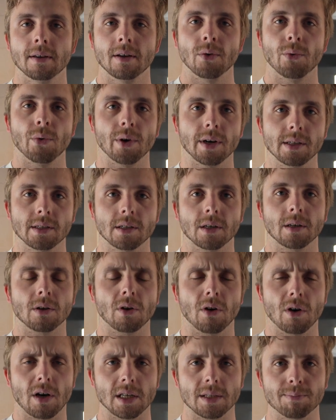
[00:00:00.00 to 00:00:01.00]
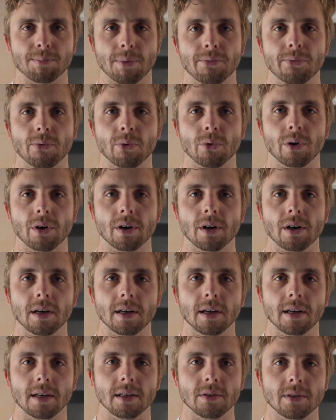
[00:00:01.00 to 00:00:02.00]
what is your cost before
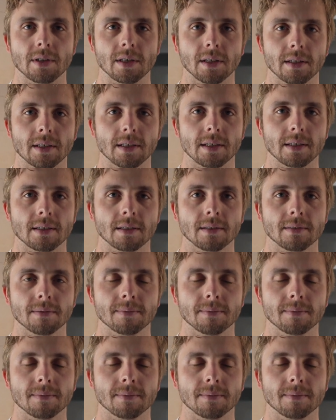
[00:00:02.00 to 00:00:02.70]
utilities?